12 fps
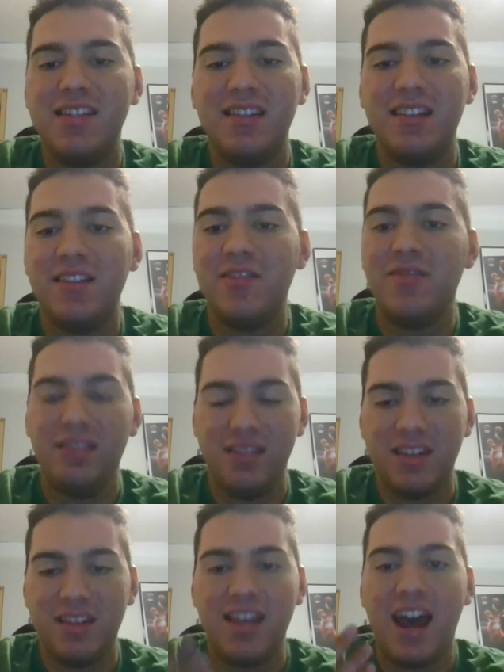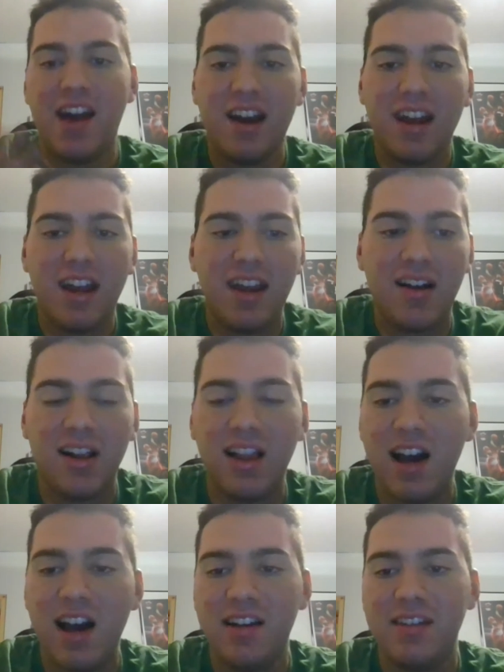and then it's a Saturday 8
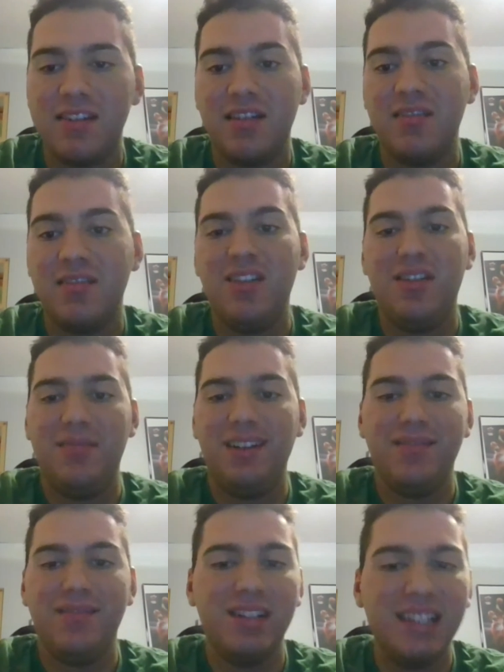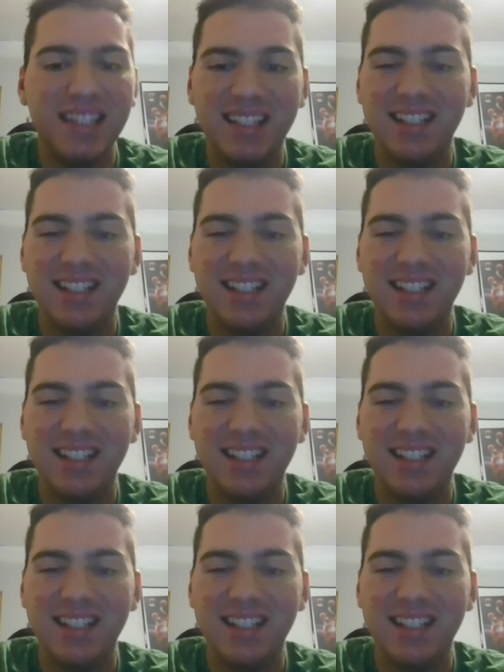o'clock, and it's like, oh, man, really?